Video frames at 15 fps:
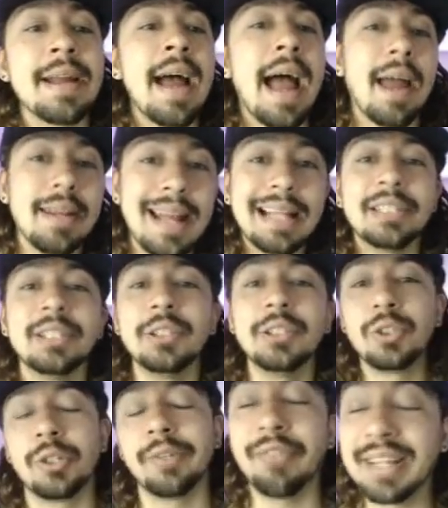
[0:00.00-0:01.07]
unless you
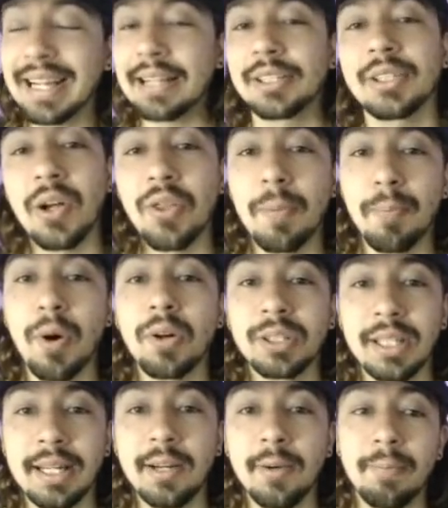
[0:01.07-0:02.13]
think outside the box
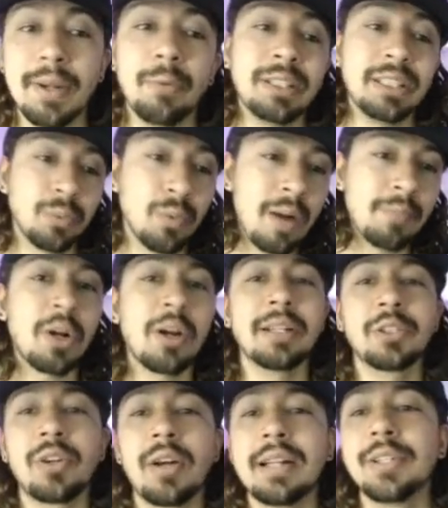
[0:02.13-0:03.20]
a little bit, which is what I'm kind
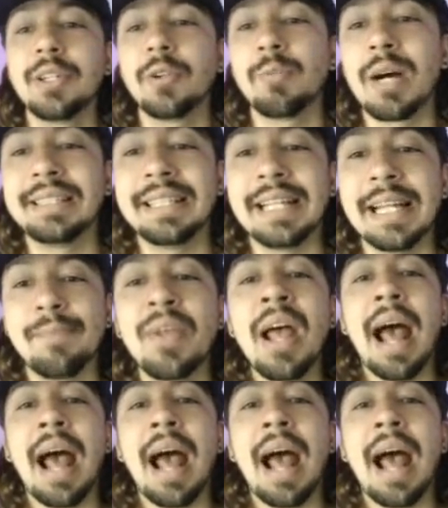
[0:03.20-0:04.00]
of trying to do with my team.